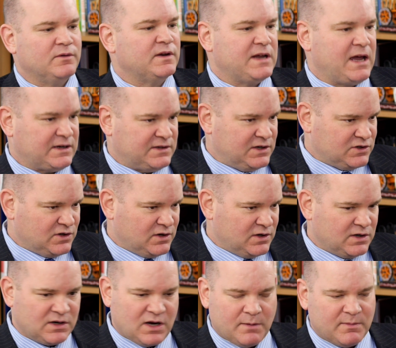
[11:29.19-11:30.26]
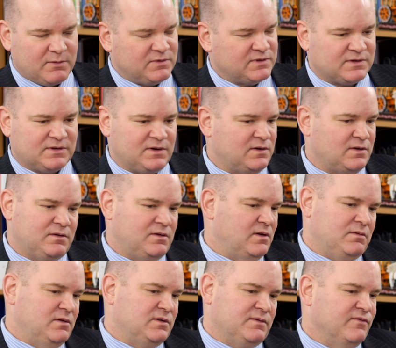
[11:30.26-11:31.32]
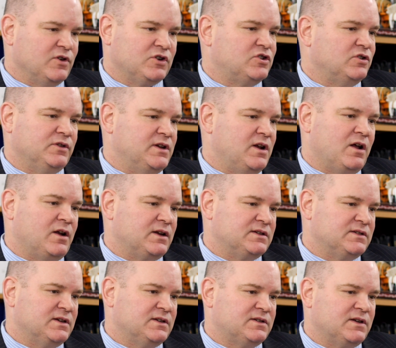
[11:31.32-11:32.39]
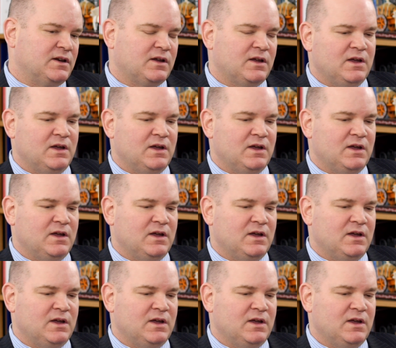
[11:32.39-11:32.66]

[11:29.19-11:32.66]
taxation on income, it was virtually non-existent.